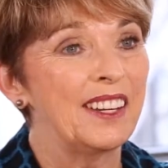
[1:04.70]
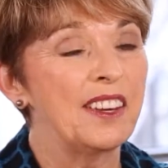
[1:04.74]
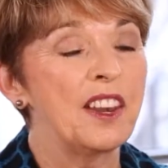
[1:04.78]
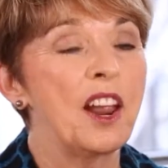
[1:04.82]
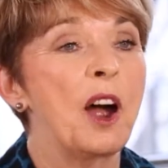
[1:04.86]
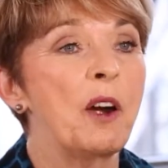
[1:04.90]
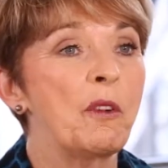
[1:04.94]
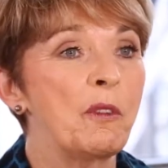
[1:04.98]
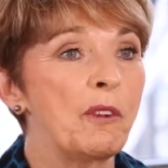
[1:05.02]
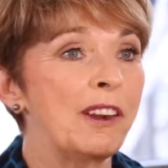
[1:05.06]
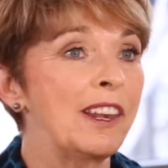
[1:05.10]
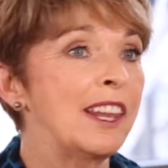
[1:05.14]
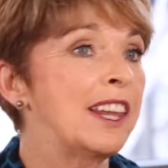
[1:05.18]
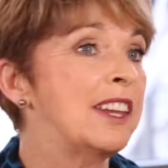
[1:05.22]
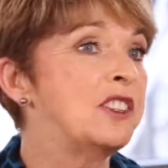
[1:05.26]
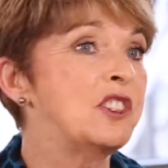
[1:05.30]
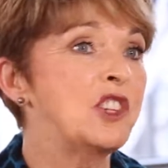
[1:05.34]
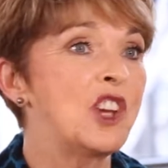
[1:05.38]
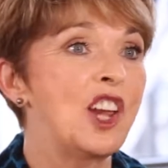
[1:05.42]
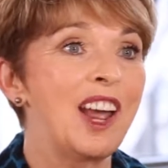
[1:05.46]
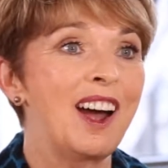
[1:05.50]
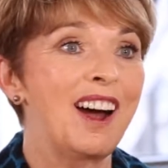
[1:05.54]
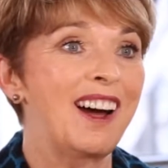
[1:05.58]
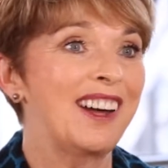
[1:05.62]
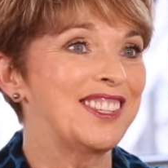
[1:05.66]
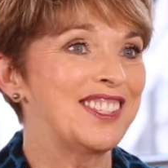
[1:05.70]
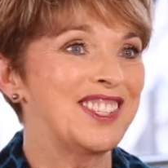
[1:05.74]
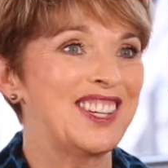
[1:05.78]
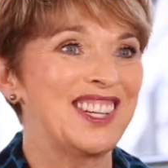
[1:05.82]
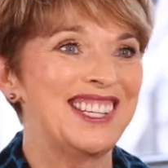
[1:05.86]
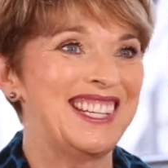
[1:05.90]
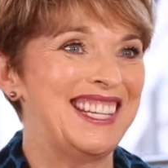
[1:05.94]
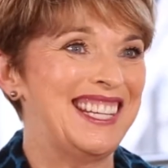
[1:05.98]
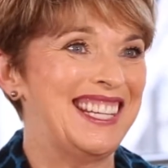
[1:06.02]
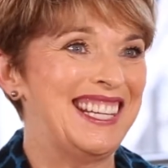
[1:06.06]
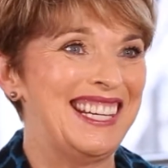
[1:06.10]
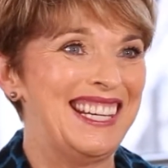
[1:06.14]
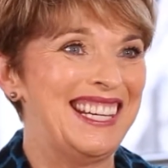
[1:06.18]
not
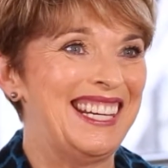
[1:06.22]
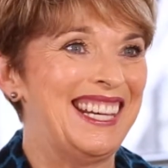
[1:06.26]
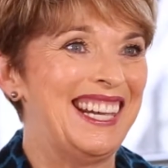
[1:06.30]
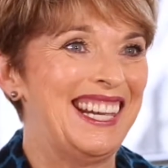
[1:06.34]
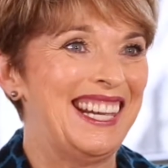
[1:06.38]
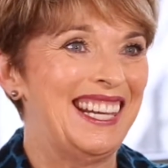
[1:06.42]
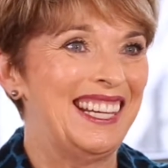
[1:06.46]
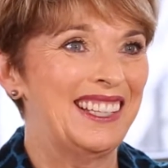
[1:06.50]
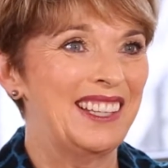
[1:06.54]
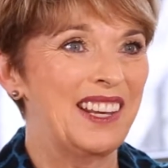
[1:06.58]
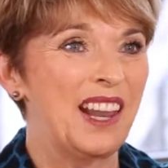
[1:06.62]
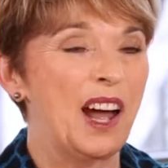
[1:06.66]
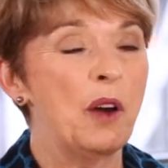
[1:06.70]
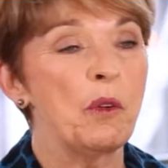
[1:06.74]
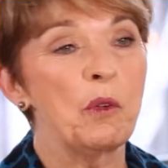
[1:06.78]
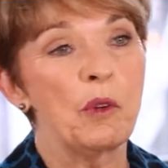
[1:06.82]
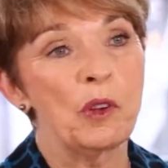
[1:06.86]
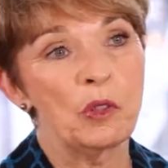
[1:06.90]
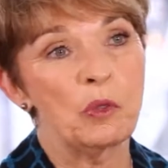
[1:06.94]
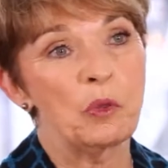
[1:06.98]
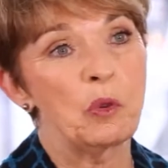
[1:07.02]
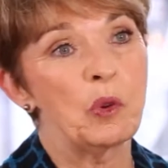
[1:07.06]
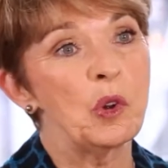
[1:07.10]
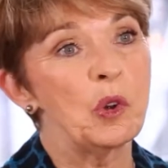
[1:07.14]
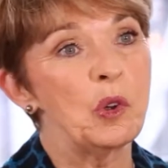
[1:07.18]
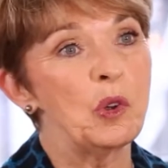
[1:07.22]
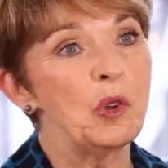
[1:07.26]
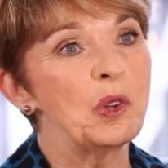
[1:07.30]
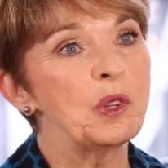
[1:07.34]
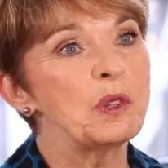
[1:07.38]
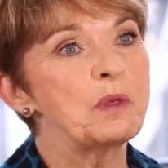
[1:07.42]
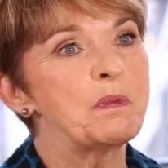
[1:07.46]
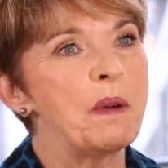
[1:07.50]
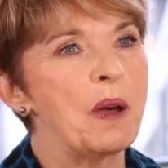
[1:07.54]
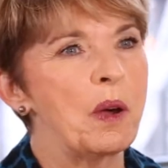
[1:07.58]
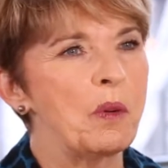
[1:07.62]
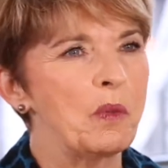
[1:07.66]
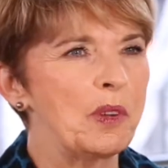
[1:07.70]
religiosity, not with
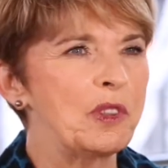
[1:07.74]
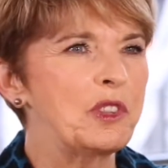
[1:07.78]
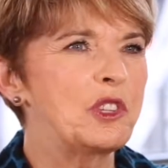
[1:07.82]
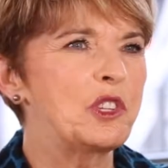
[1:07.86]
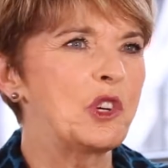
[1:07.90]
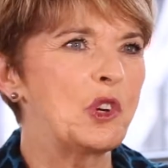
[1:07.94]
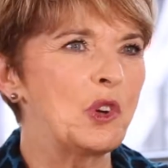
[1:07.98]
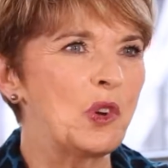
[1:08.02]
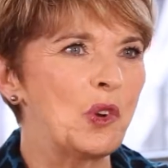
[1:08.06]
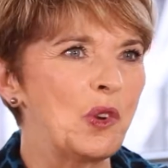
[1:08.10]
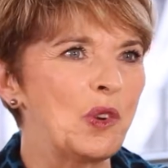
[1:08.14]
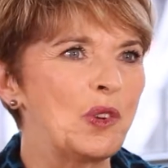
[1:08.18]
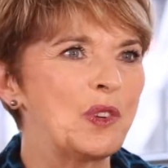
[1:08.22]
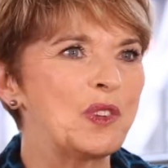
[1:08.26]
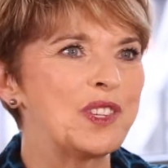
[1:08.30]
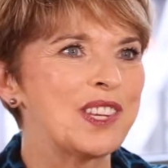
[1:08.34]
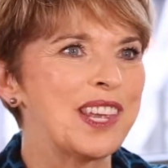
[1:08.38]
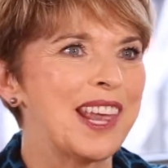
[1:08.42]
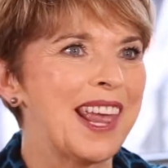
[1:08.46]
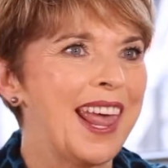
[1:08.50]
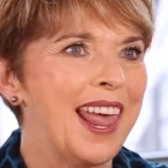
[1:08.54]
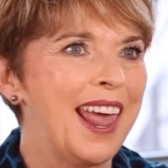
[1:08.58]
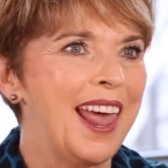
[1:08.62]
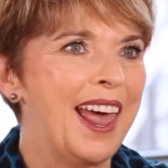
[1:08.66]
rules, but with tools.